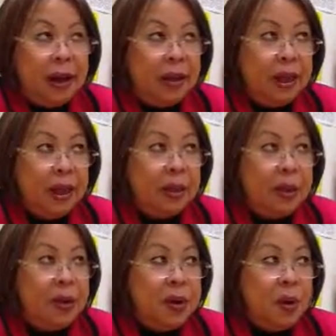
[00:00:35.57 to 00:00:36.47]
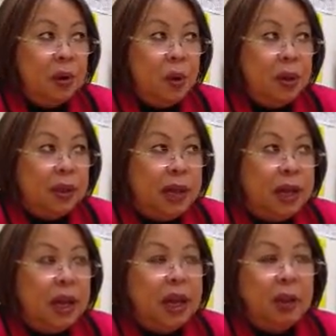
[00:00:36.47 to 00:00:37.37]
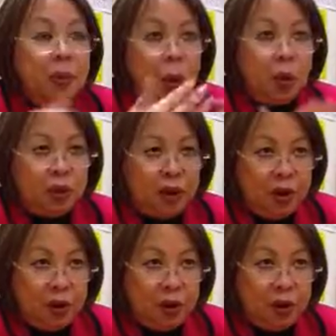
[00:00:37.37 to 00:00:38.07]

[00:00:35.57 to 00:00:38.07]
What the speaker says: The experience was like an exposure